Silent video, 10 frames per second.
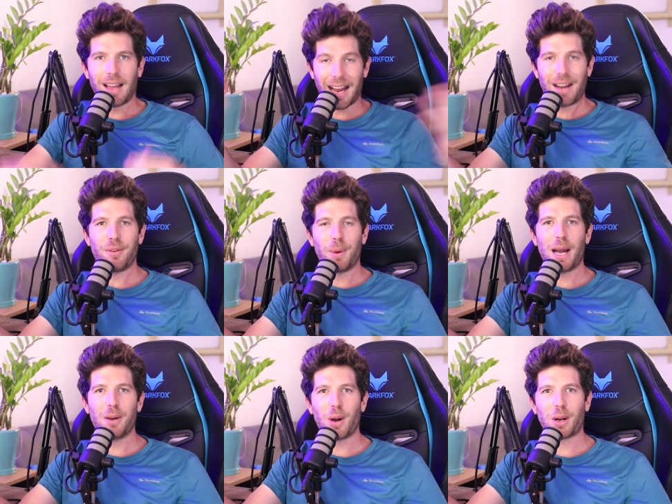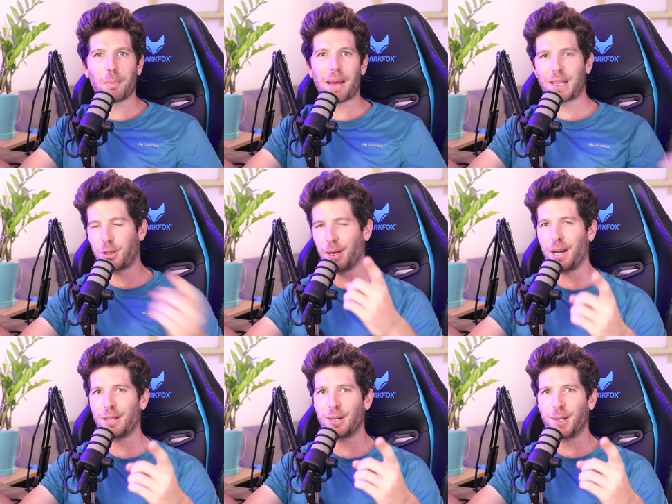Hi everyone, welcome back to
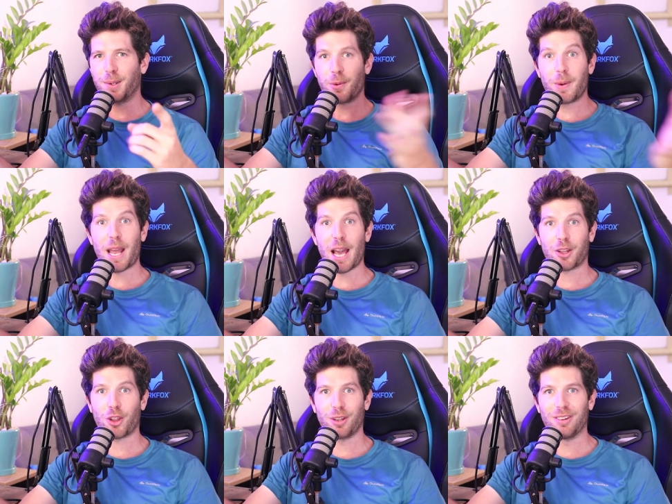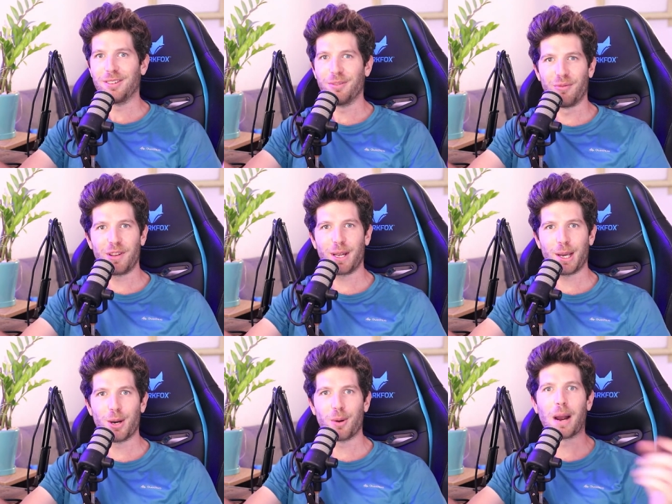another reaction
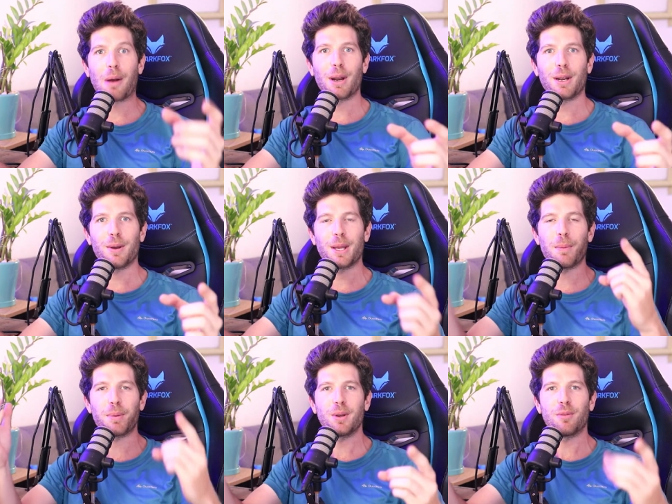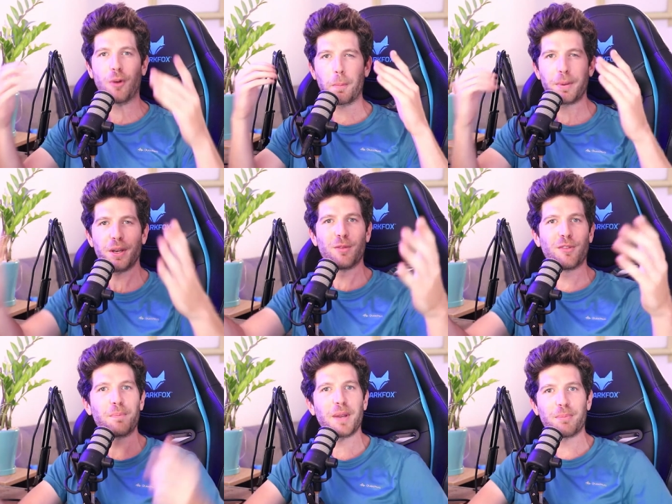video. How are you doing you beautiful,
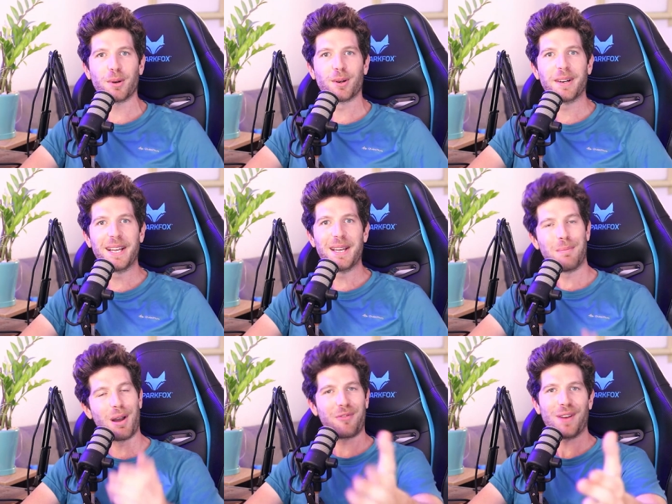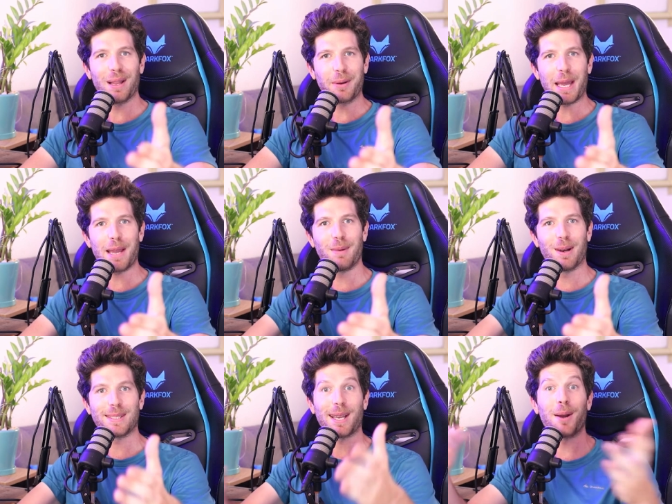beautiful people? My fellow
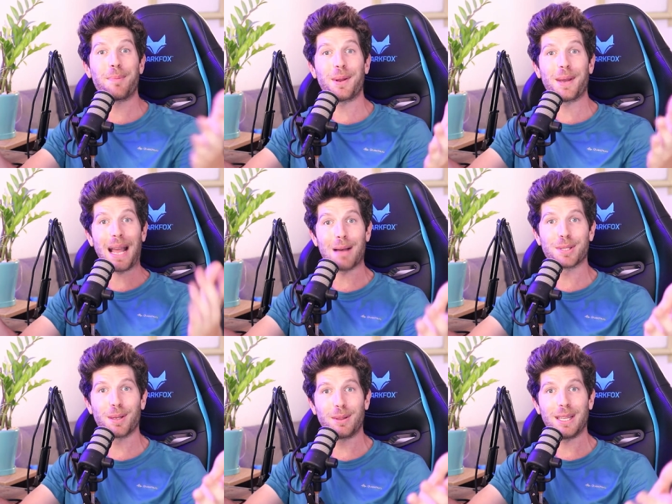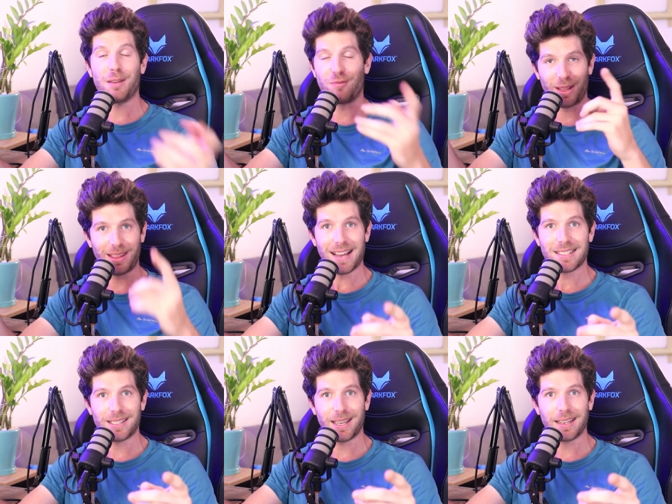gamers, I hope you're doing absolutely
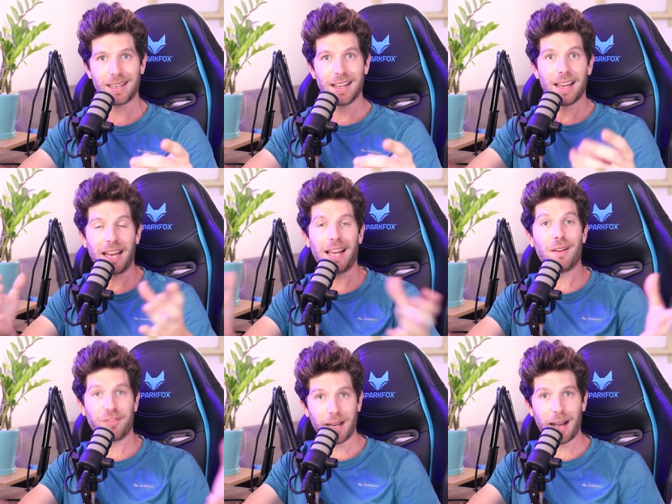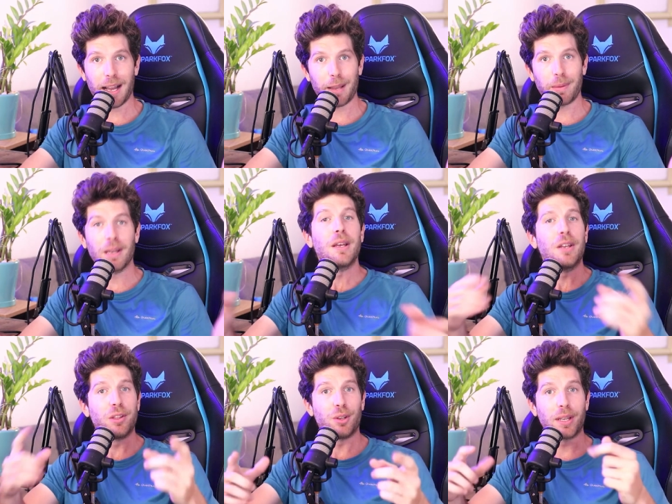fantastic and have time
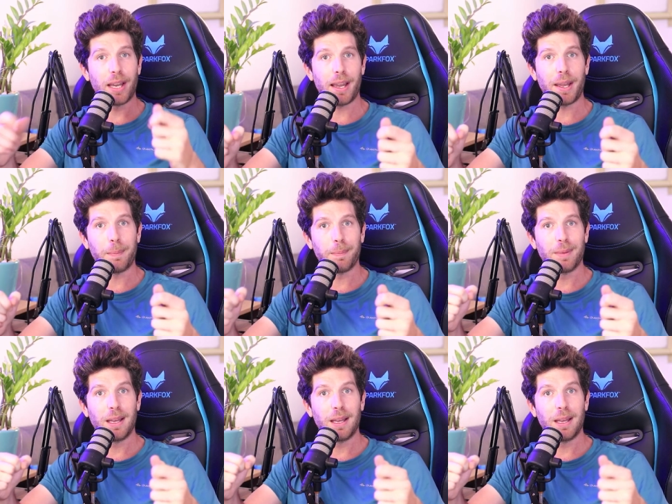to game.